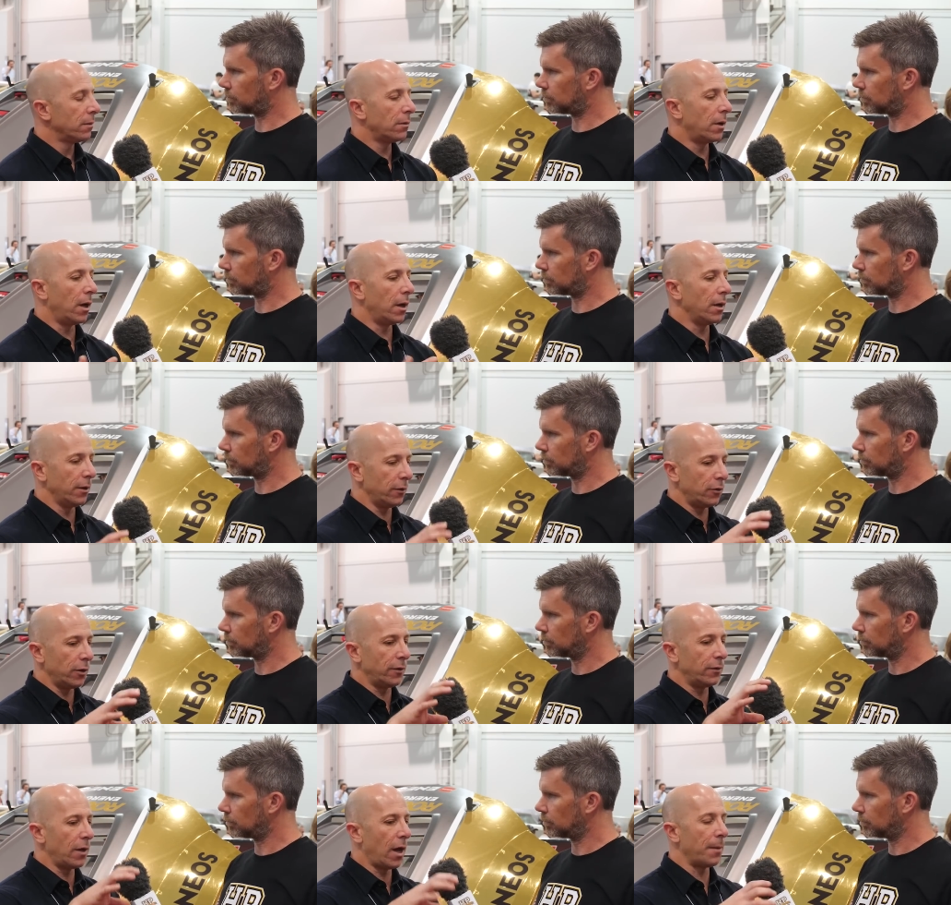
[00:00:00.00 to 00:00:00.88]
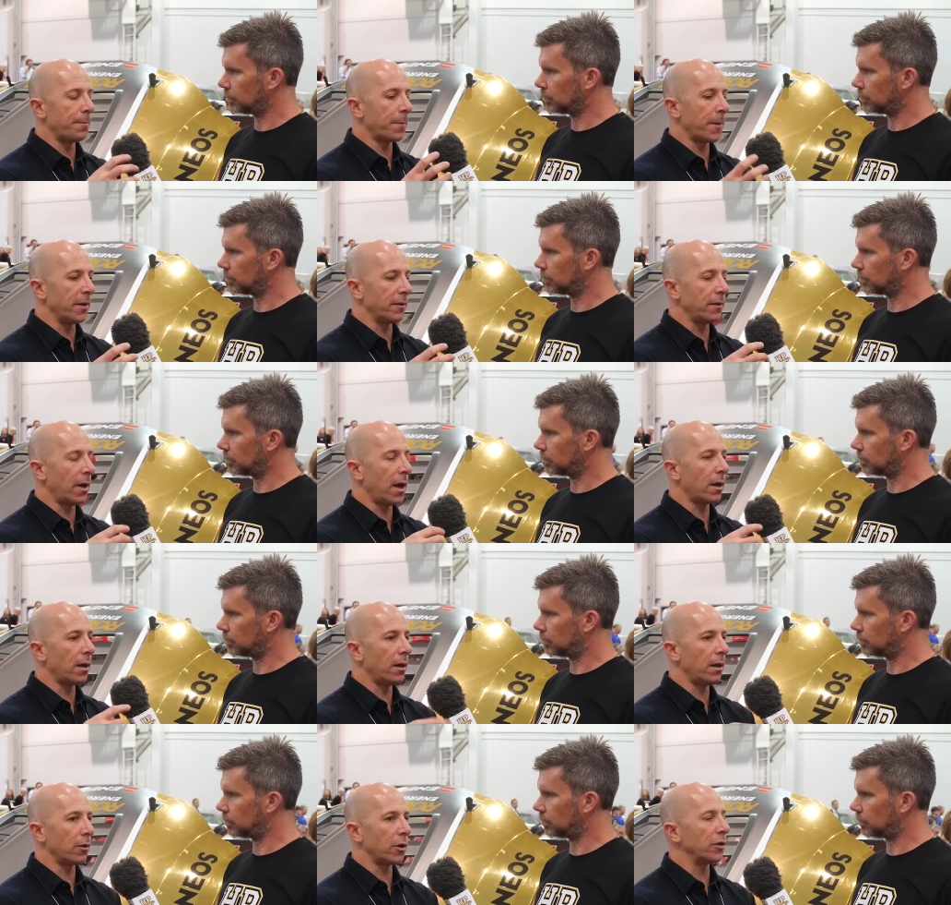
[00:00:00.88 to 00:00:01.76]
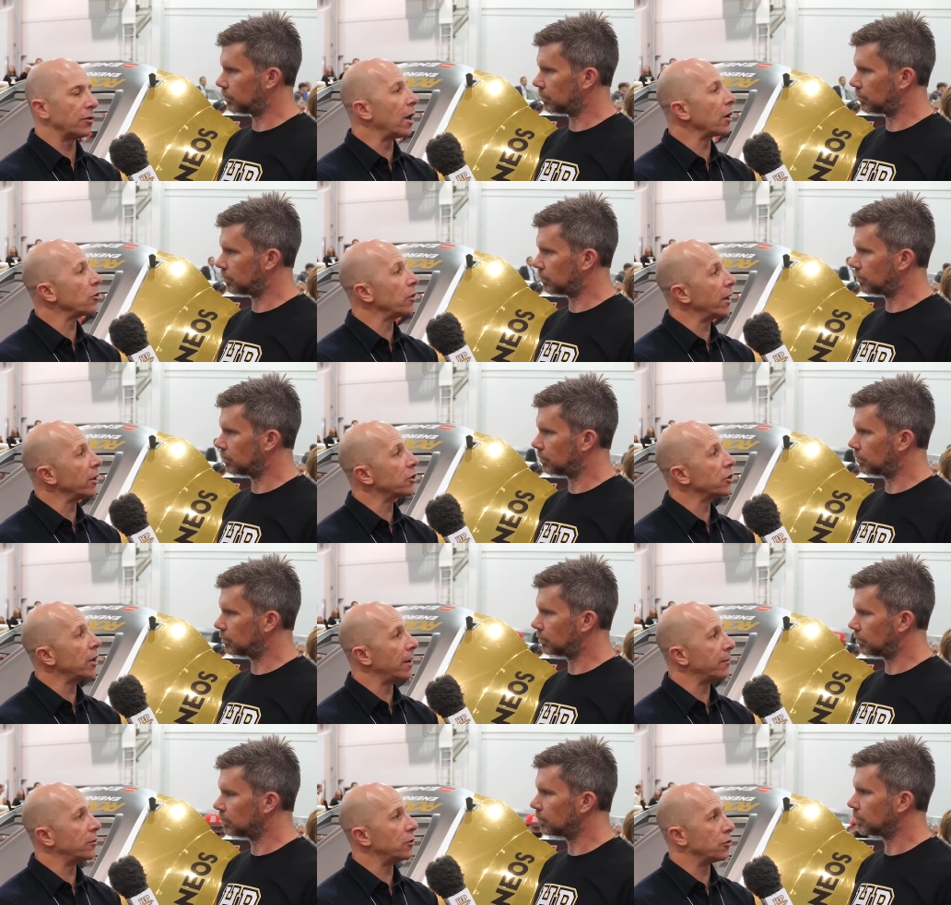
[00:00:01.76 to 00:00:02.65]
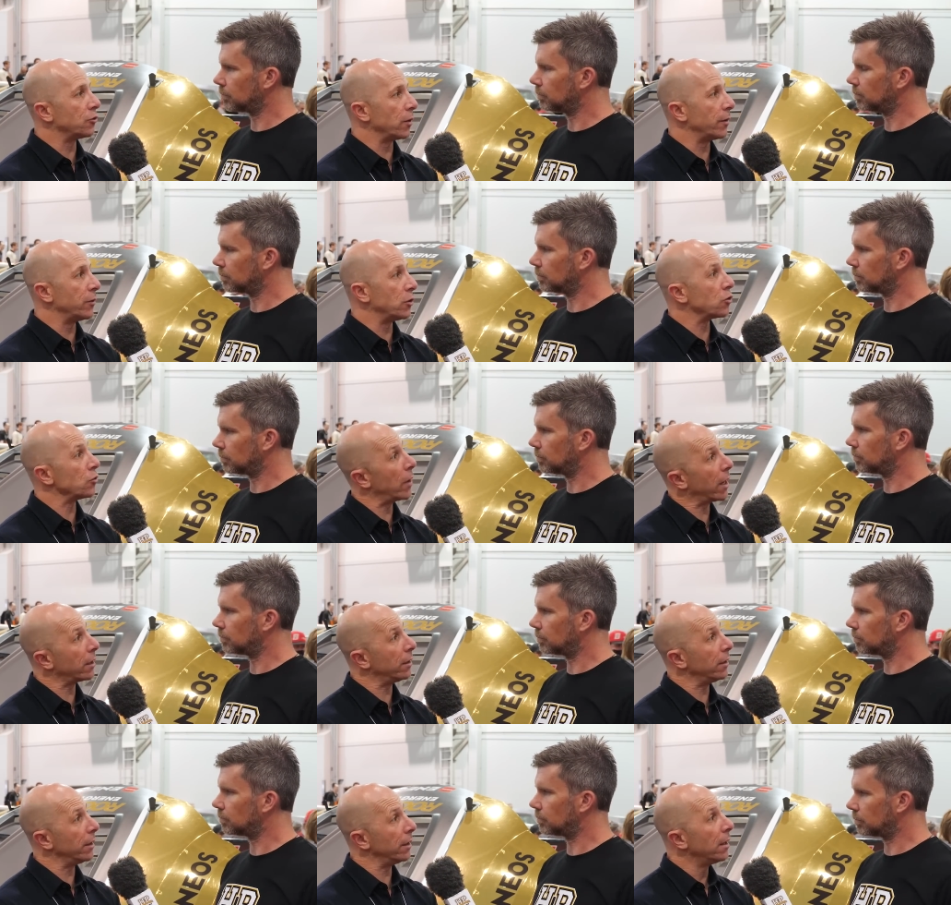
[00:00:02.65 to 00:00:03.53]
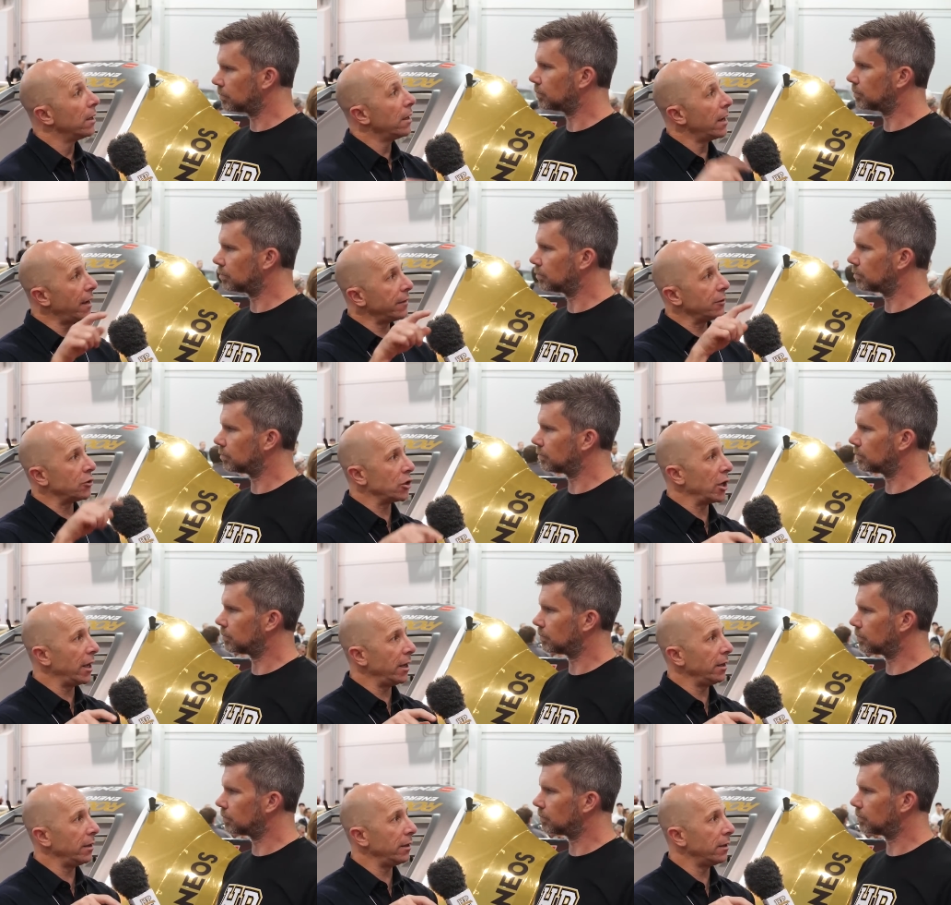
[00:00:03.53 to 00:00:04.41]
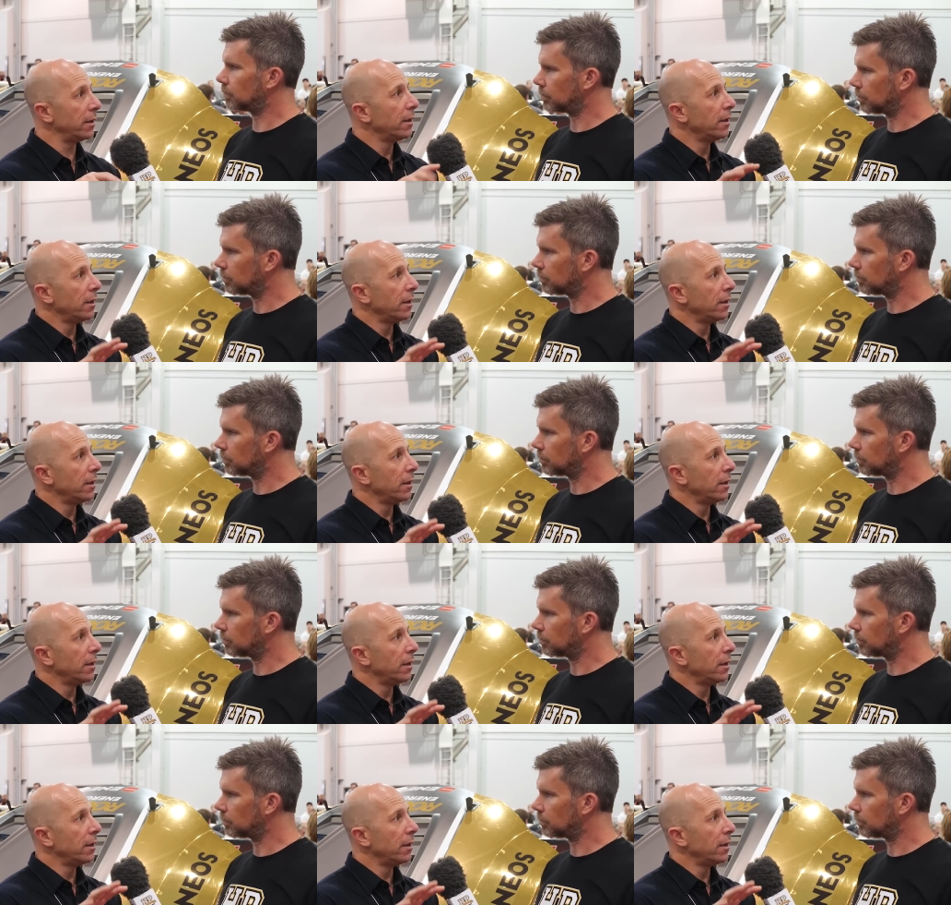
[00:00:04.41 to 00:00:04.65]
Speaker 1: uh, it, it's not it's not a it's not crankshaft driven directly. It has a chain.